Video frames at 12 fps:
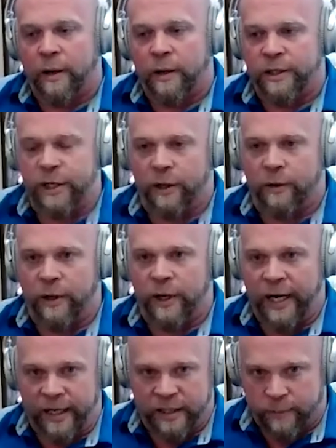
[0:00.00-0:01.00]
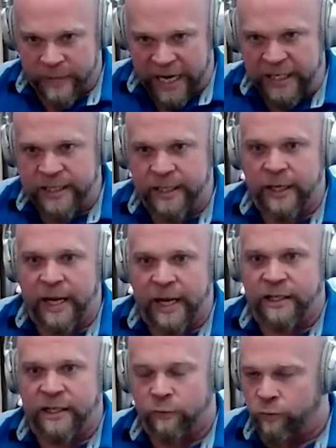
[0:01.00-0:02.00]
So it is amazing, and it
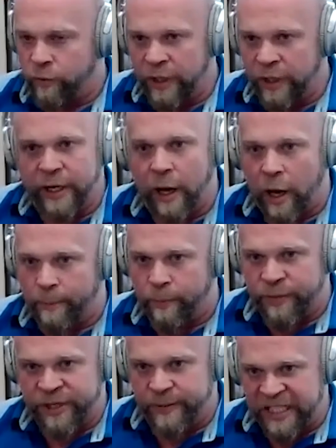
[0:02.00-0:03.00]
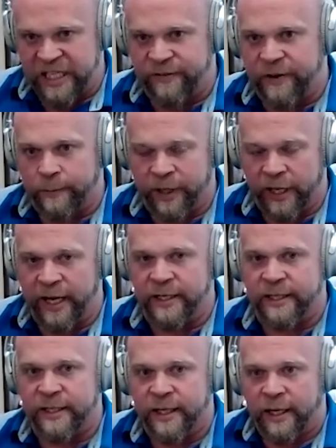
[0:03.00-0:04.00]
has a really specific
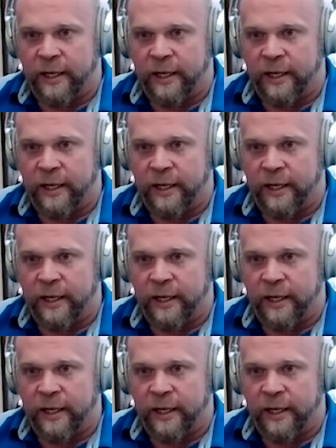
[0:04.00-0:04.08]
place.